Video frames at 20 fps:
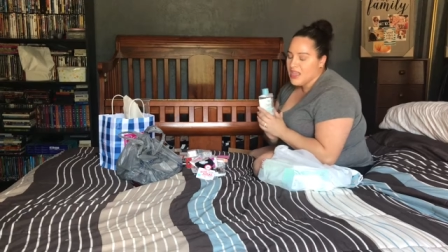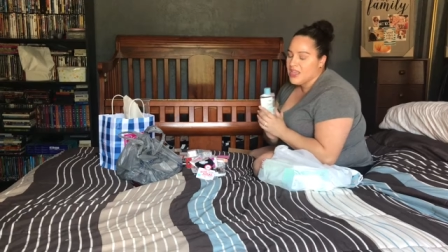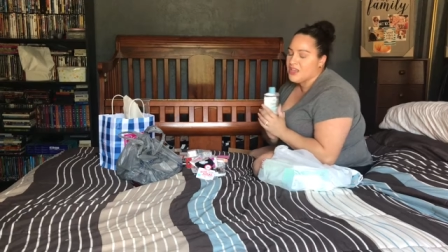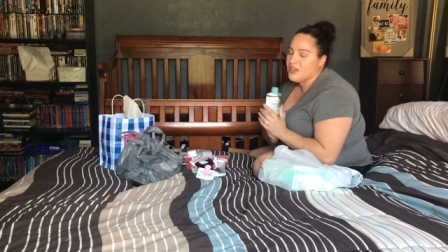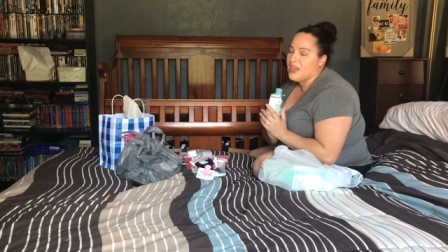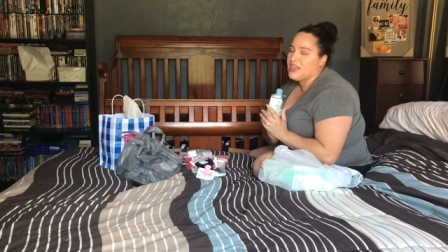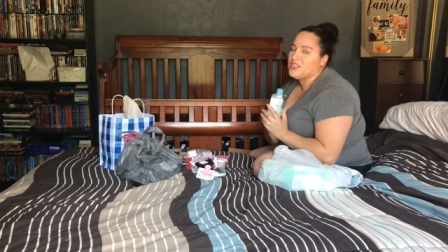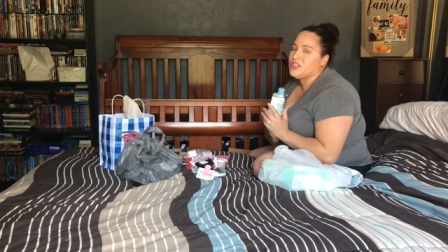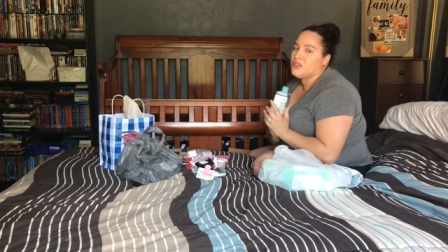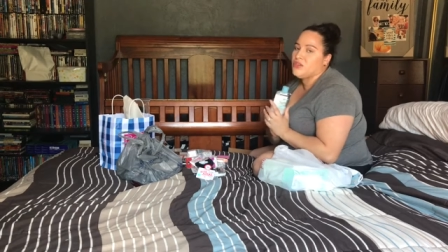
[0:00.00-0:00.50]

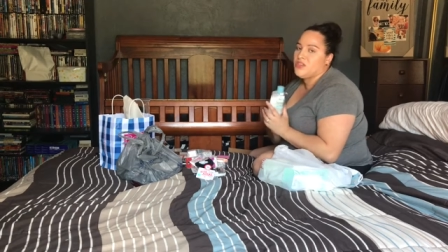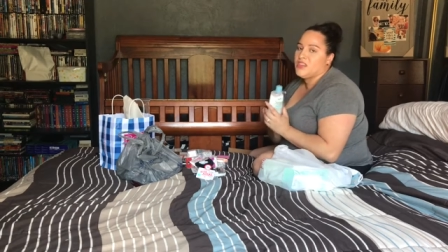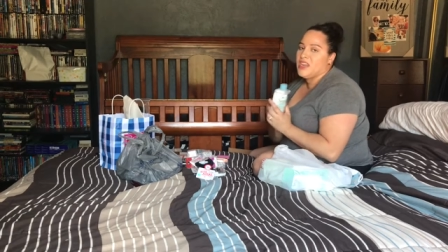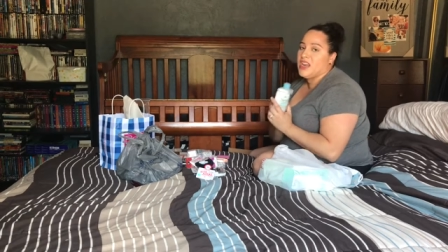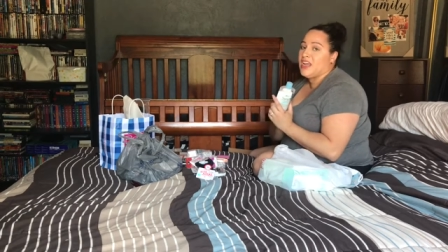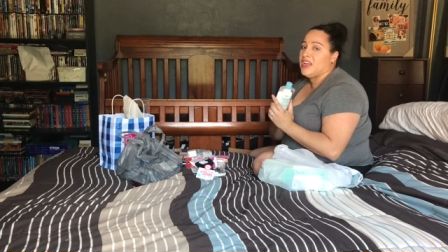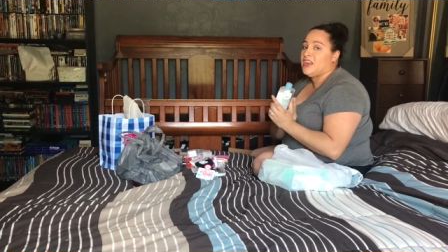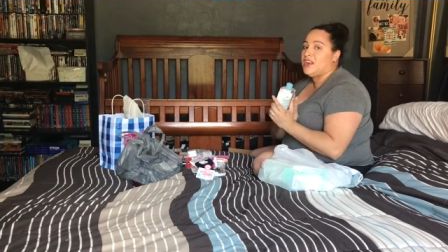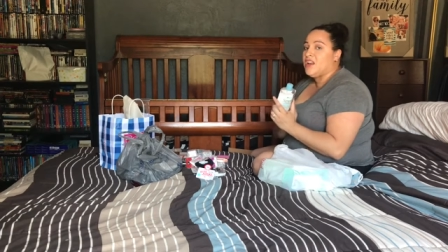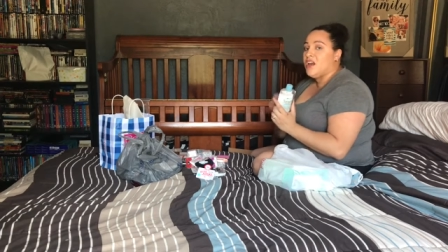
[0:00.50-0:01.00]
You guys know that
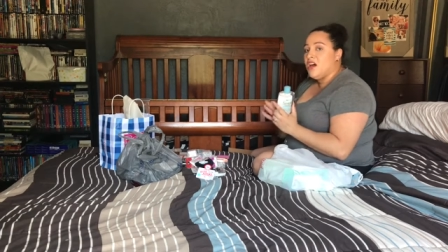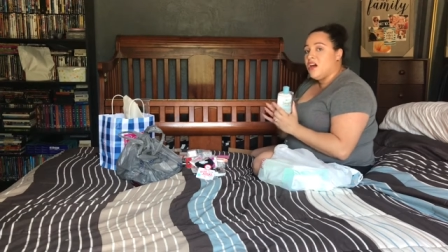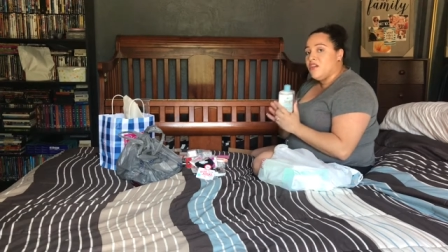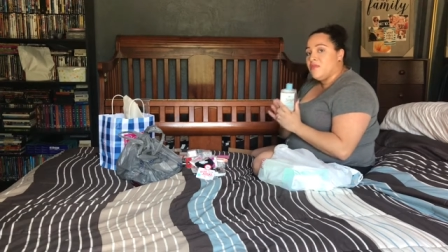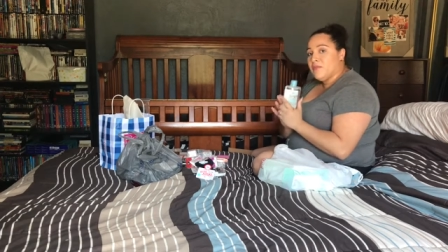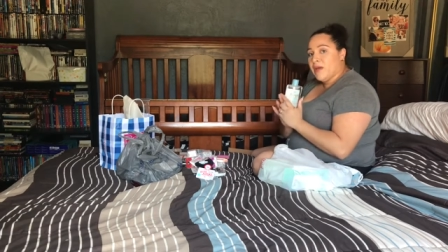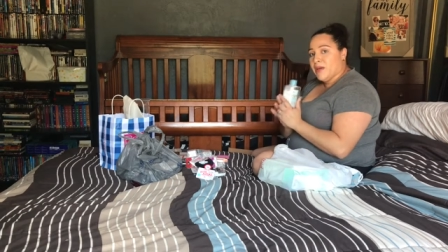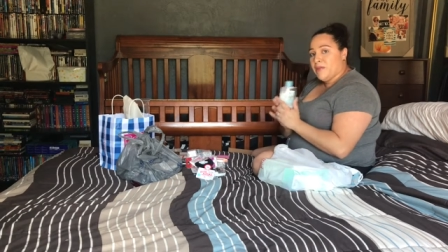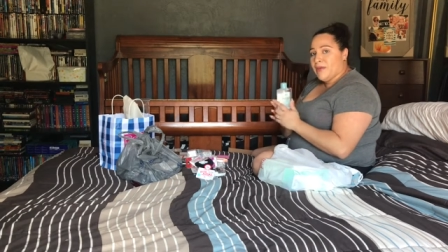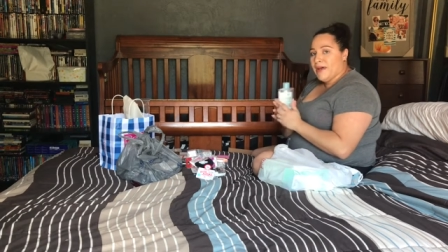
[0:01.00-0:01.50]
I
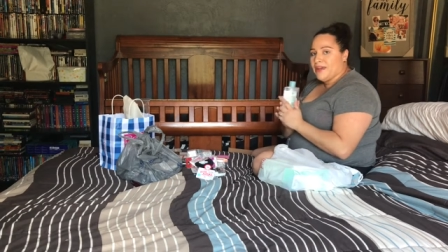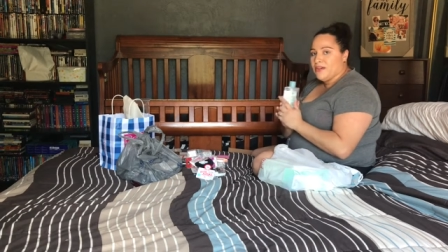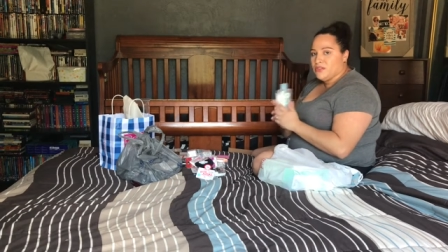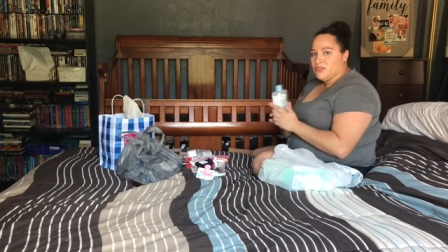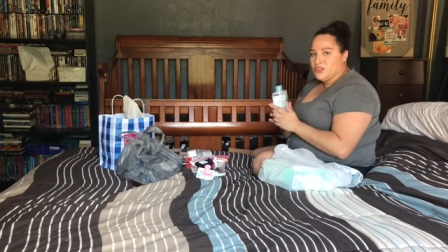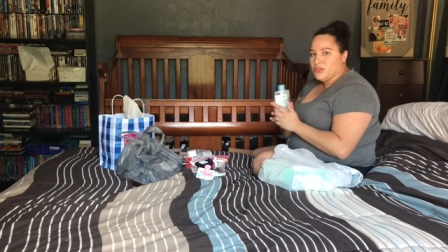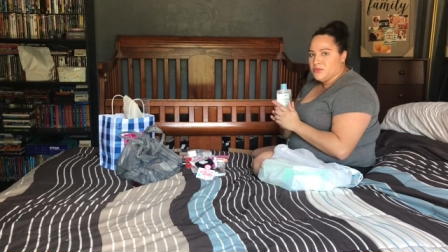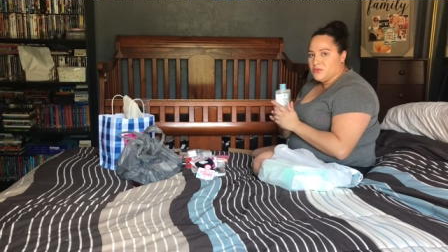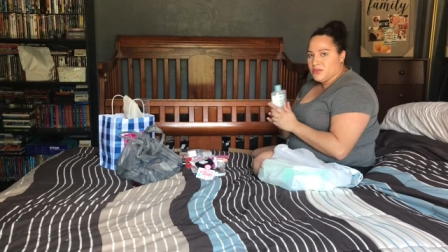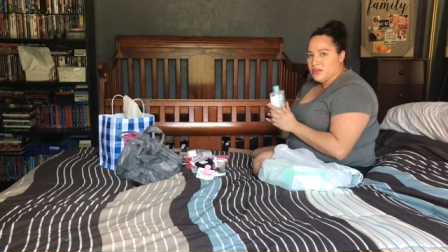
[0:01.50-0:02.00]
love my
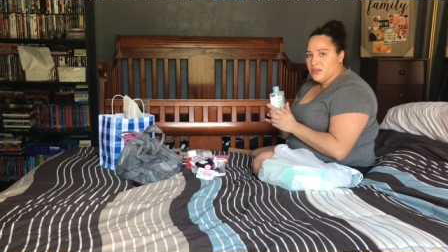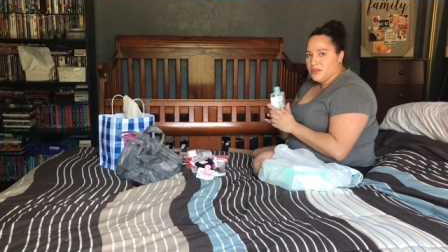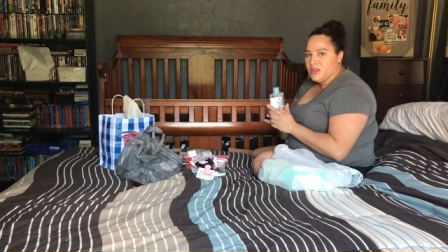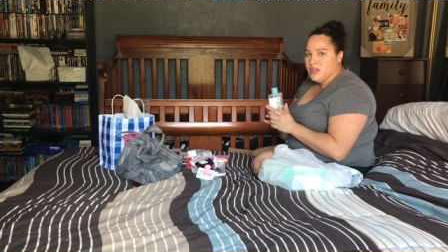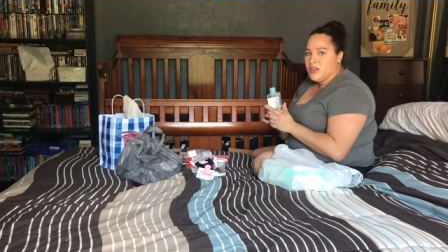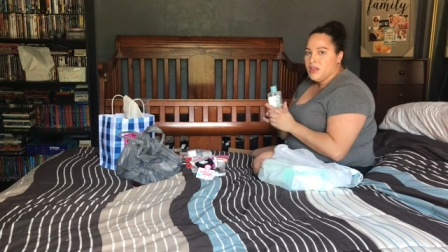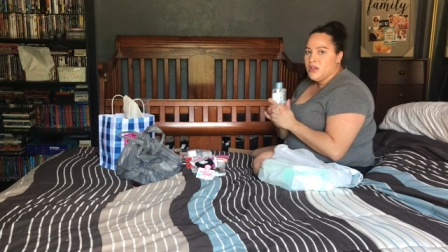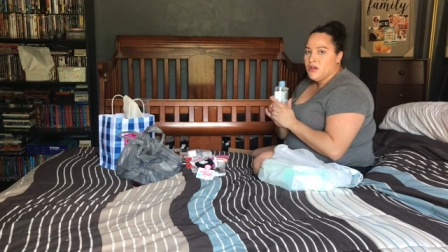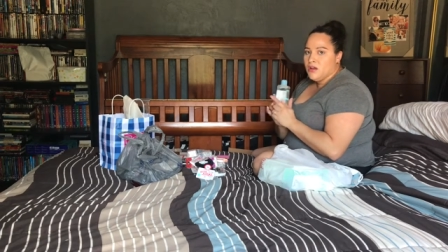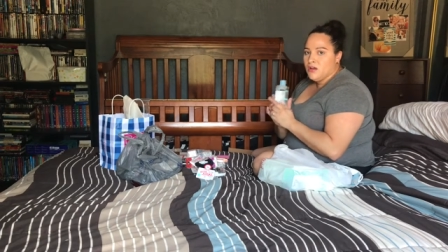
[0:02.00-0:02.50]
Bioderma
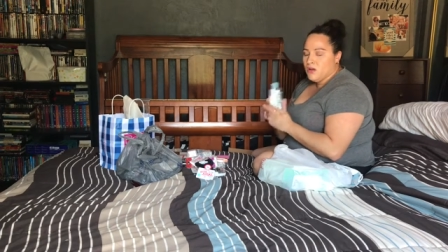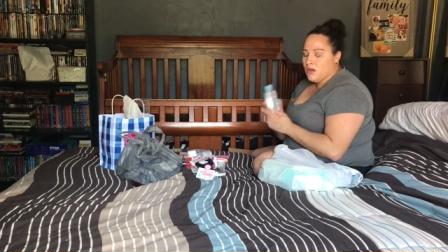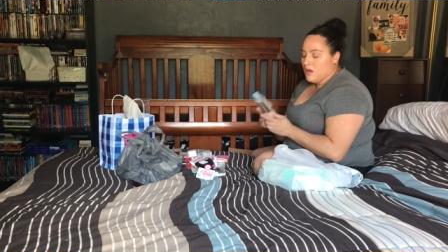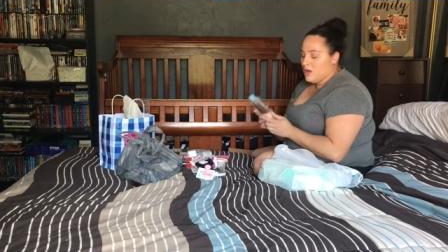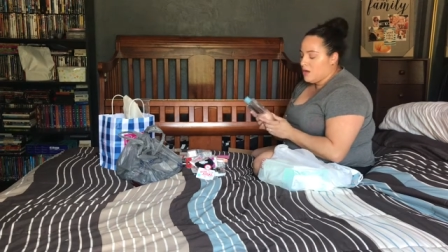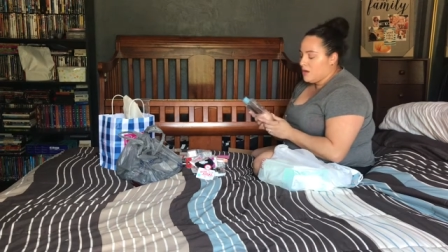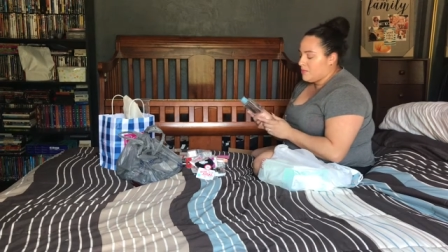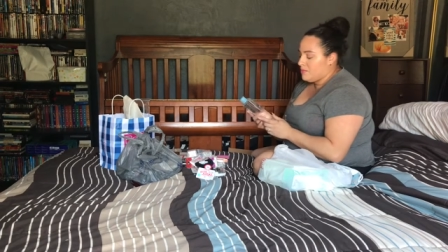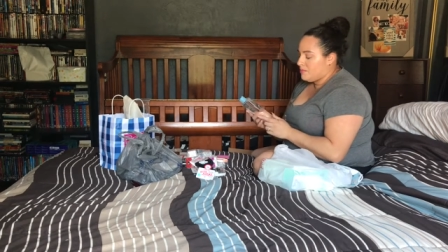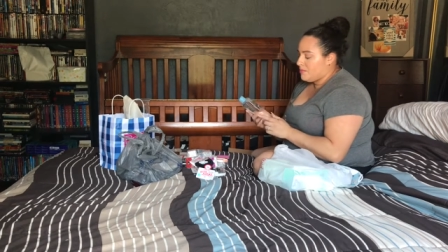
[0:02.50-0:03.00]

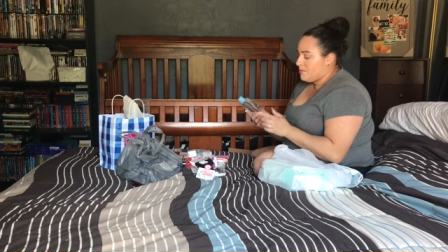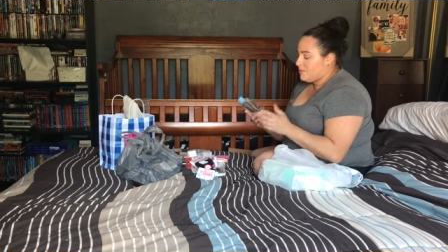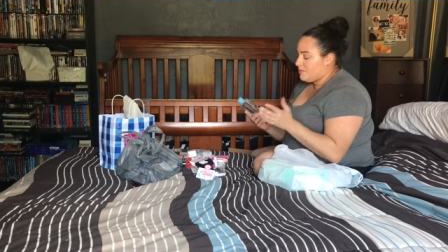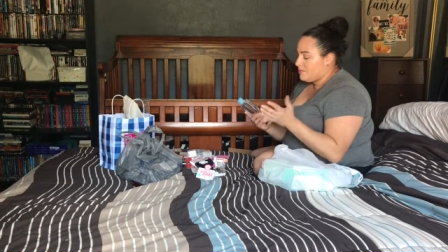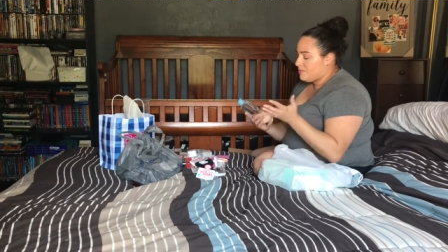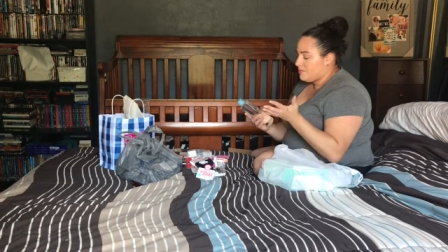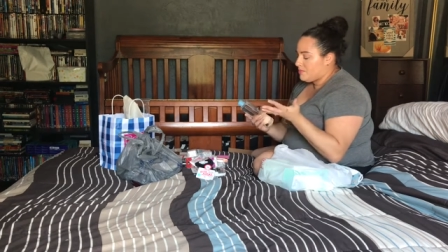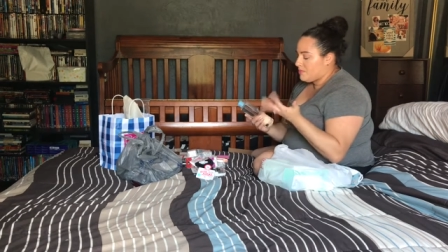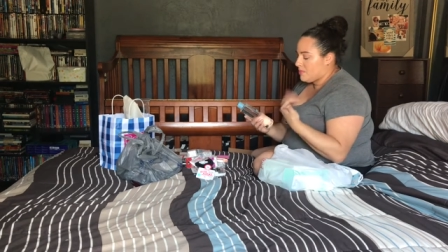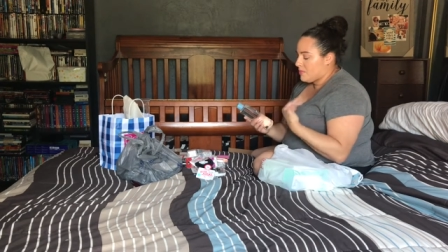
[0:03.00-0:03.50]
um,
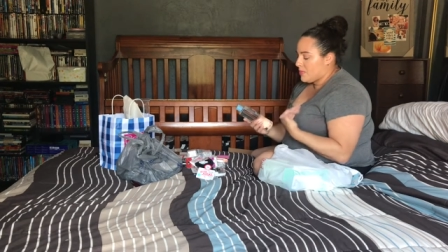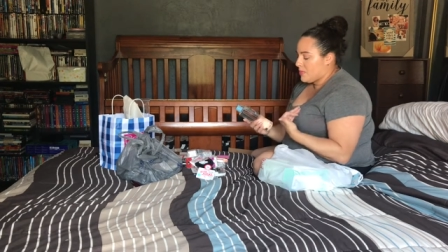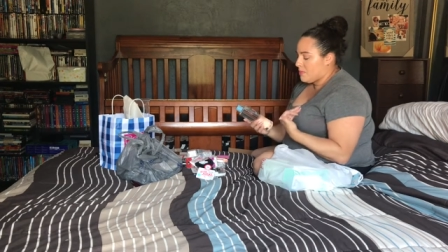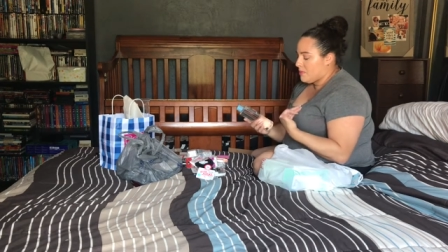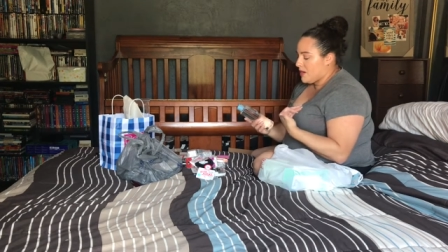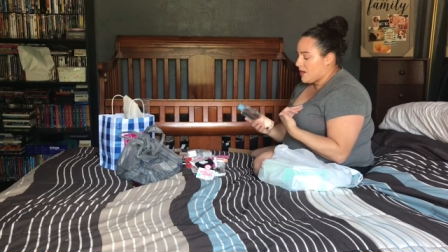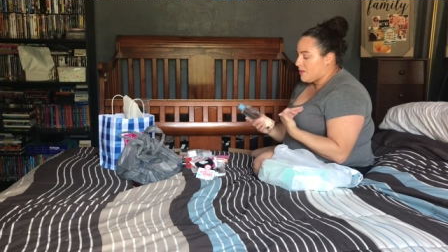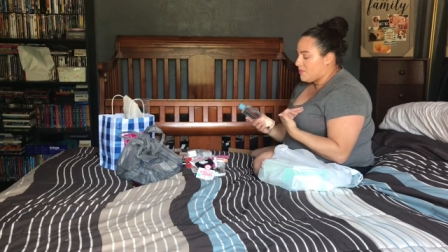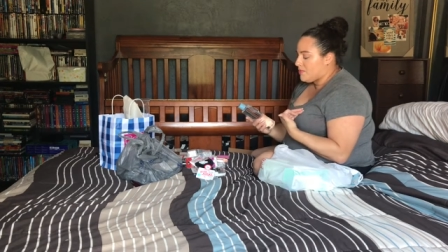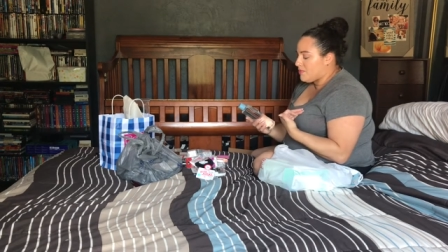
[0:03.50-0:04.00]

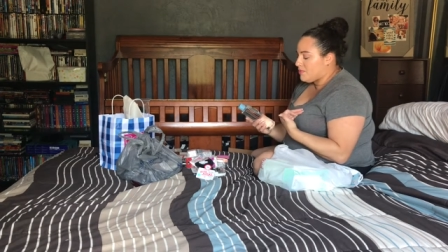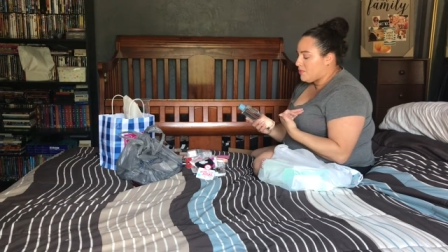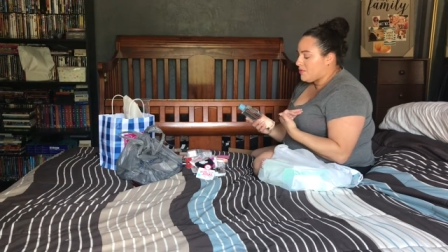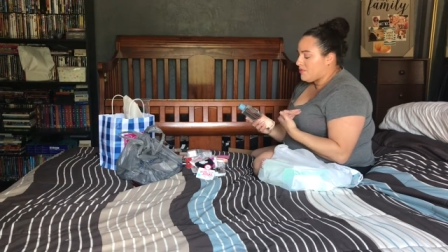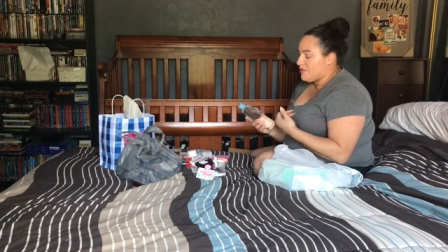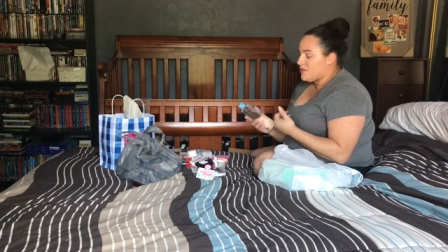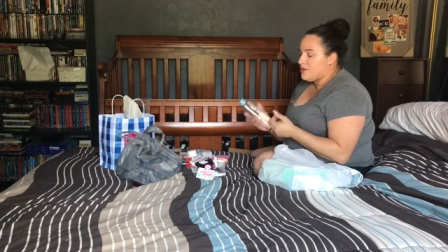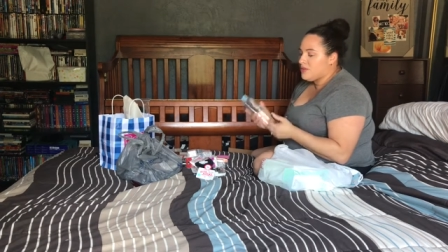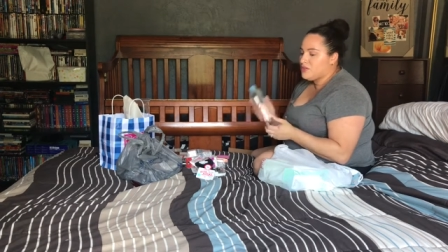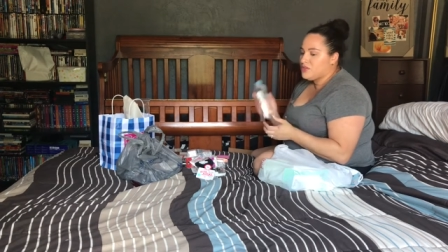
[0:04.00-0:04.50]
makeup
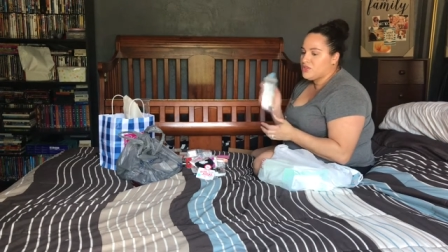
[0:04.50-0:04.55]
remover.